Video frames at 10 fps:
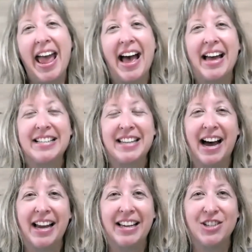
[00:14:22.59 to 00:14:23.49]

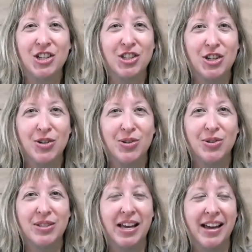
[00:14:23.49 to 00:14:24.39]
And I can just
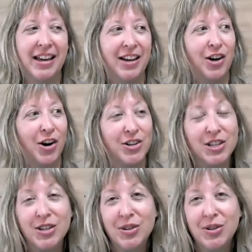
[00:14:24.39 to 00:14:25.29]
choose a
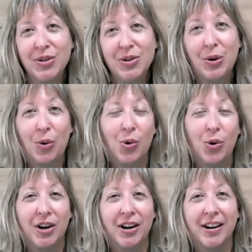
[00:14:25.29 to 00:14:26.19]
cartoon
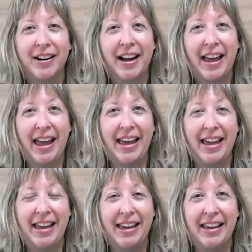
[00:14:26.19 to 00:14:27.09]
or
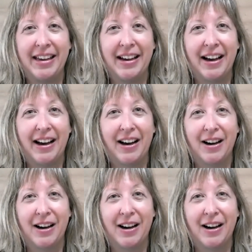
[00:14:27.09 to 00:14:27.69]
a